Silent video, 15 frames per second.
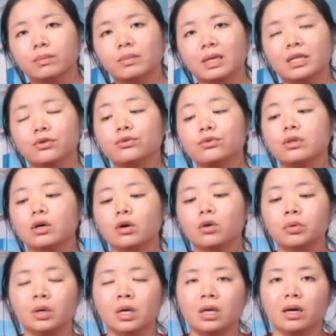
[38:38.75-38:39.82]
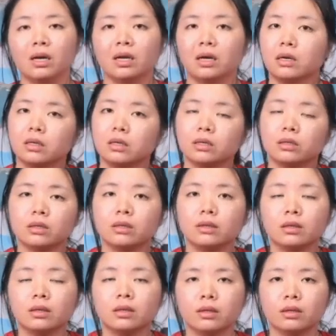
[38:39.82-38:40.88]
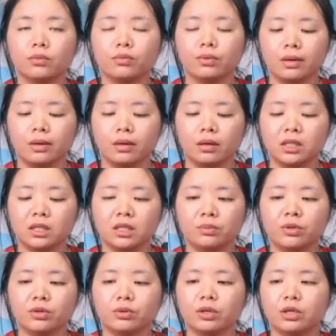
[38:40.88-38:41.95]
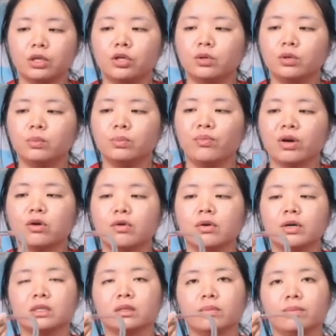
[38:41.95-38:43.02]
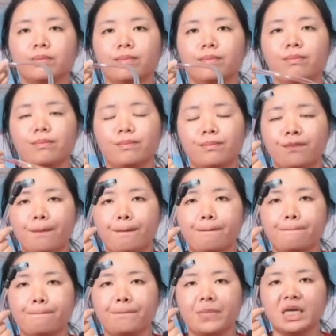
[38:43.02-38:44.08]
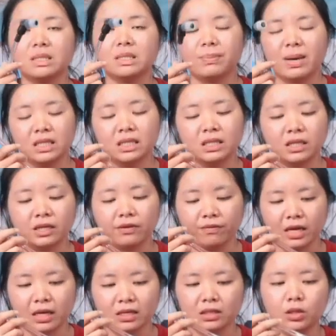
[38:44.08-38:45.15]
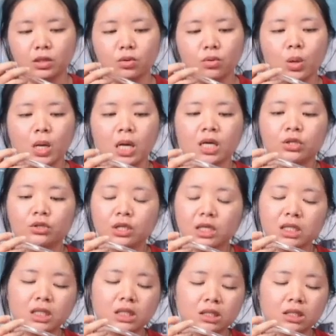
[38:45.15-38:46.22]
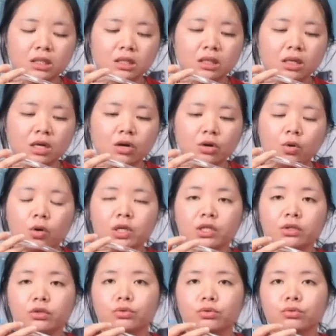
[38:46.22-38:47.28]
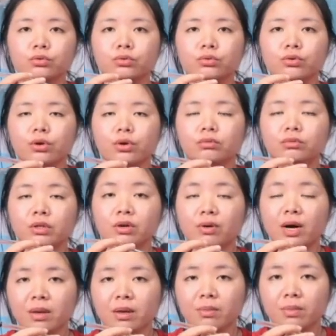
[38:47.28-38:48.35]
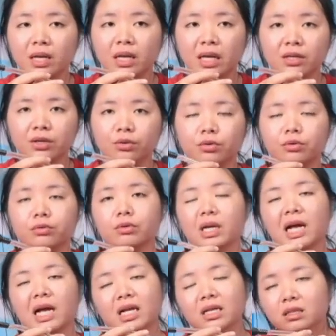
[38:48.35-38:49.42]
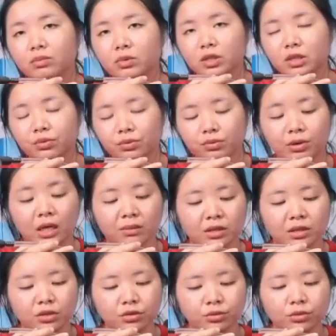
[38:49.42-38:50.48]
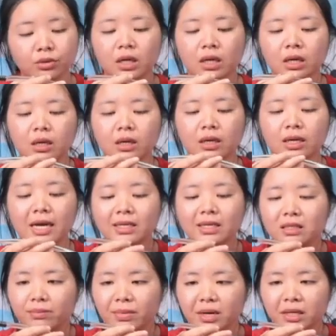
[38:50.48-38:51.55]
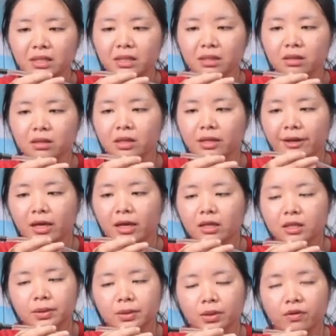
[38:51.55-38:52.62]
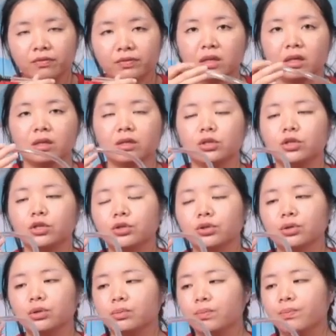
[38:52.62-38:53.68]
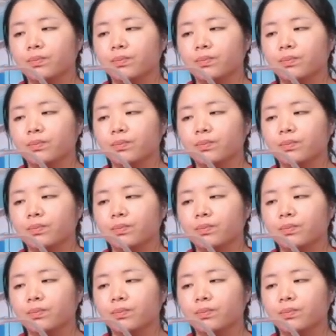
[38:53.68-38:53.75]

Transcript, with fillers: And you know, a longer uh, TPU tube will cost them um, expensive. Yes, so just uh, according to your requirement and your customer's requirement to customize the length of the tube.